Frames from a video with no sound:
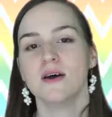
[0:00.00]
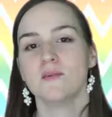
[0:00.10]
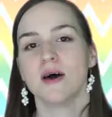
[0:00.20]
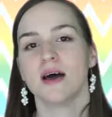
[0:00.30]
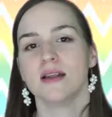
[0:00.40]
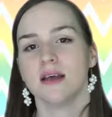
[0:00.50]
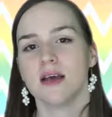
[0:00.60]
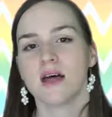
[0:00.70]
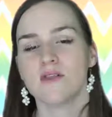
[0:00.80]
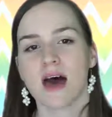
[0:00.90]
But
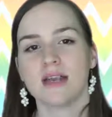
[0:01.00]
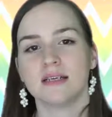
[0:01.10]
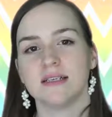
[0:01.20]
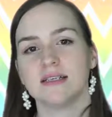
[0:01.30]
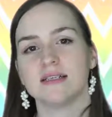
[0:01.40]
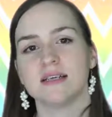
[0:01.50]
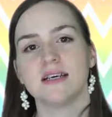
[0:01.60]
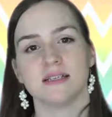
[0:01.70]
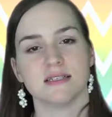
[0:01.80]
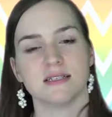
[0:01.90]
that it
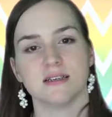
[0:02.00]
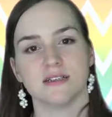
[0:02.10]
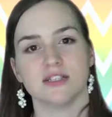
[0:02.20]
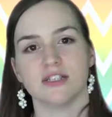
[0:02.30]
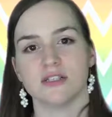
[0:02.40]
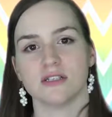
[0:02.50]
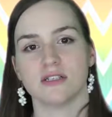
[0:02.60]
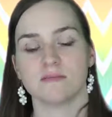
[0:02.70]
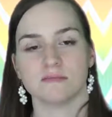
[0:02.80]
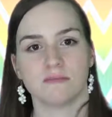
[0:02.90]
exists is just